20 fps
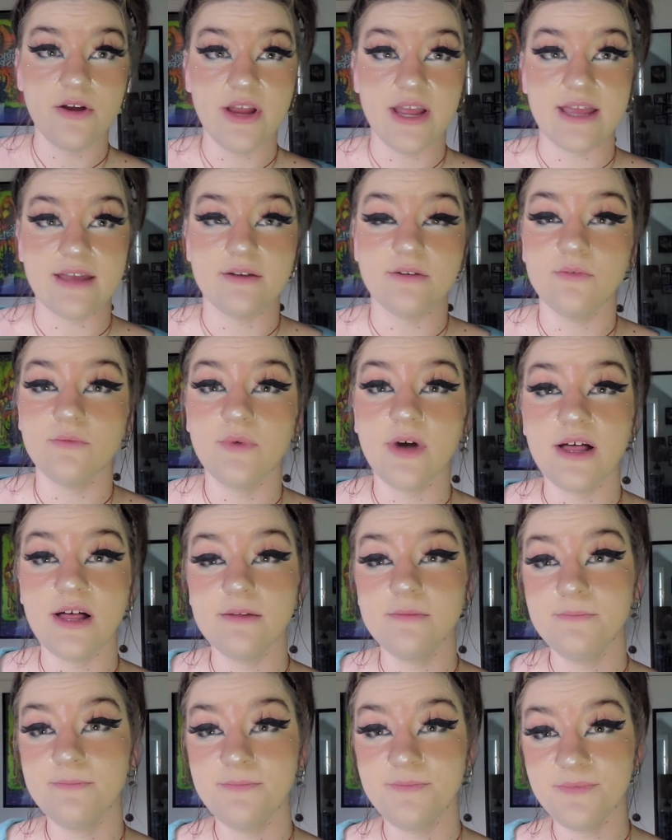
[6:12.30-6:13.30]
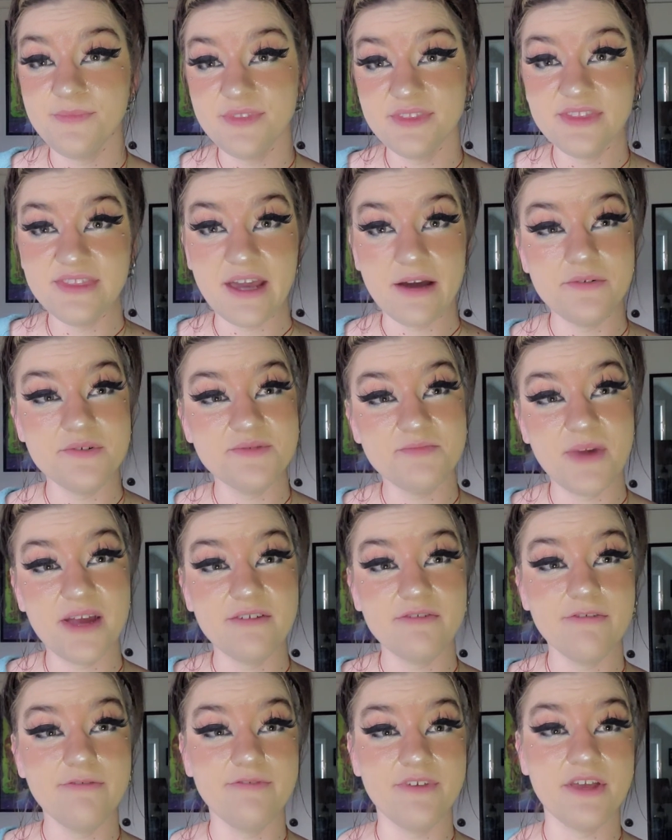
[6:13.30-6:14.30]
right, well, that was my
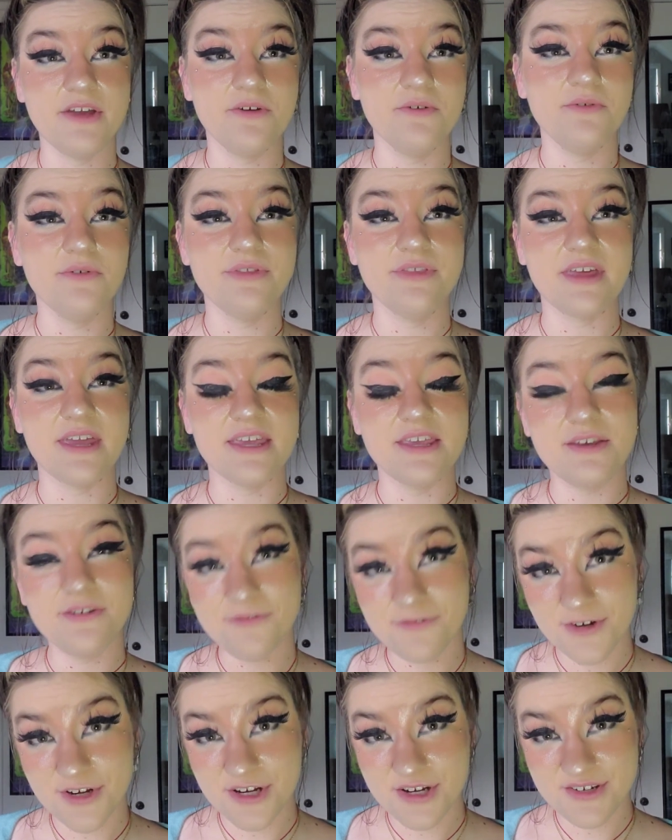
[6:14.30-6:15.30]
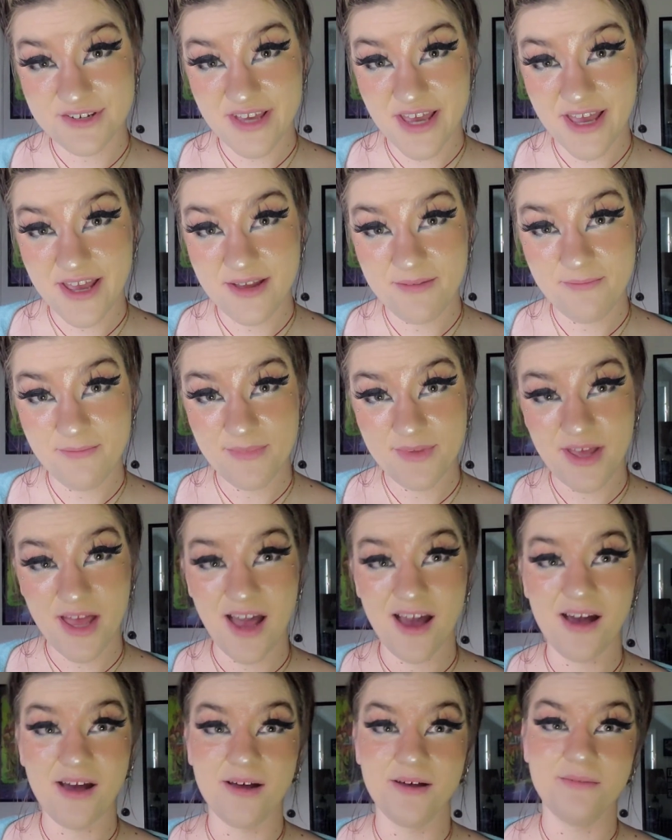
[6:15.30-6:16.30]
review. Thank you for your time,
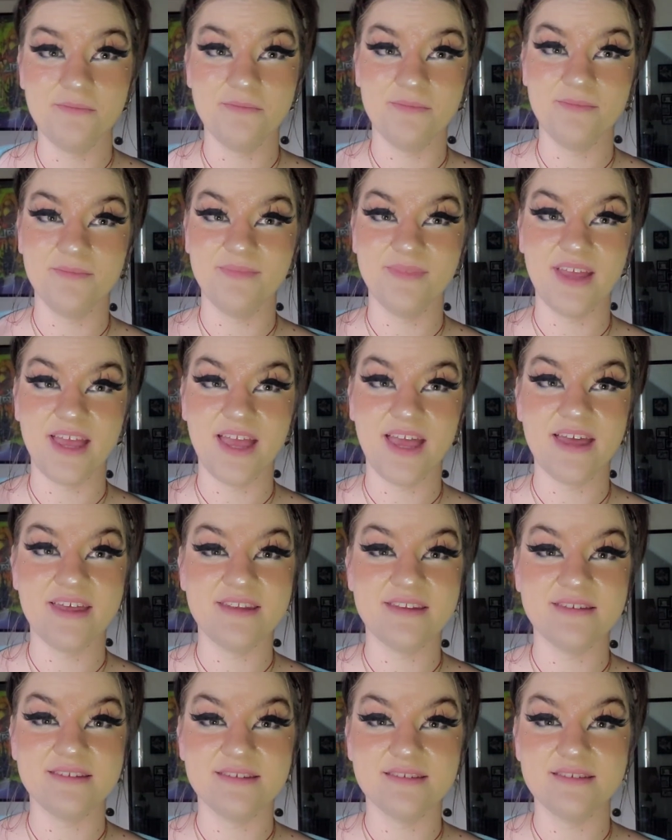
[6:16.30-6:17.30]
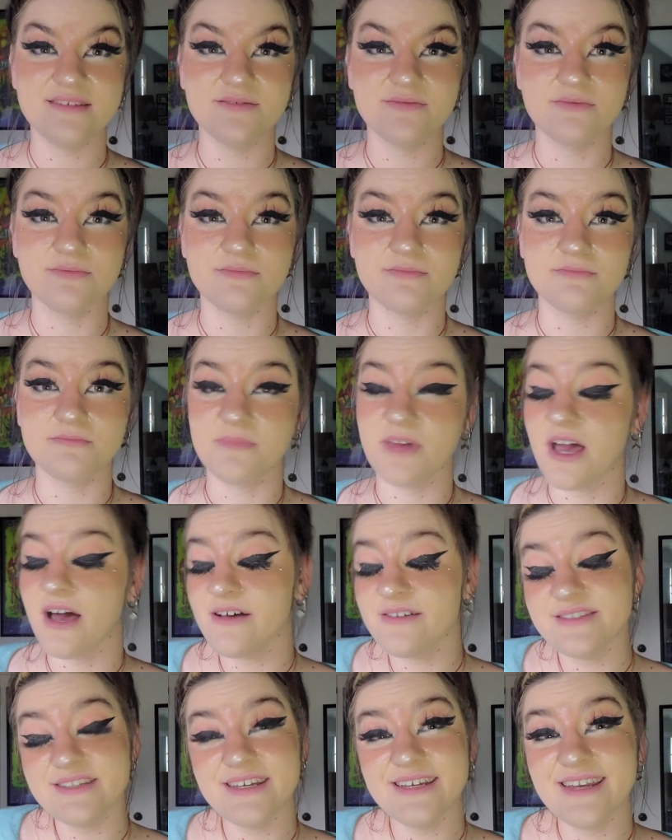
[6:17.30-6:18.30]
and I'll
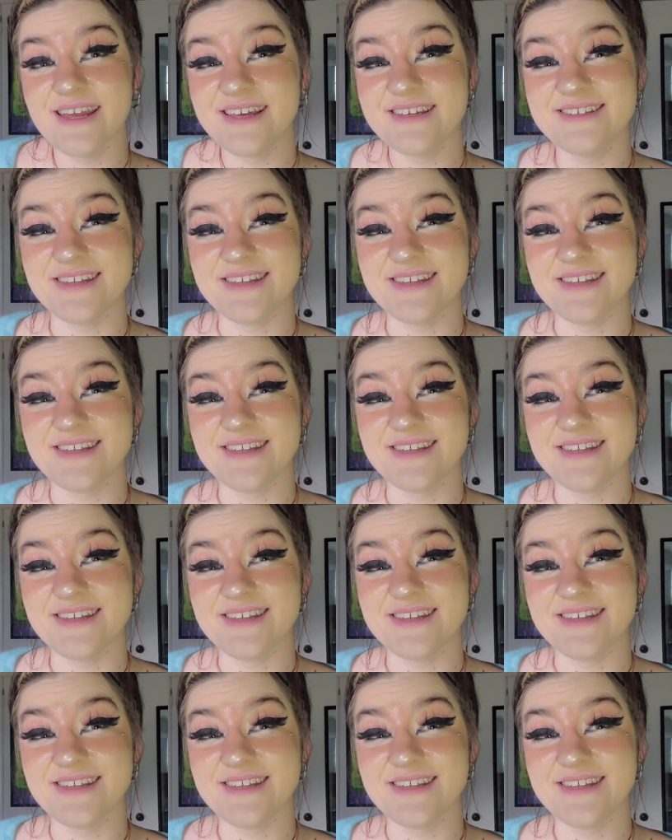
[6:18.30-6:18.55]
see you next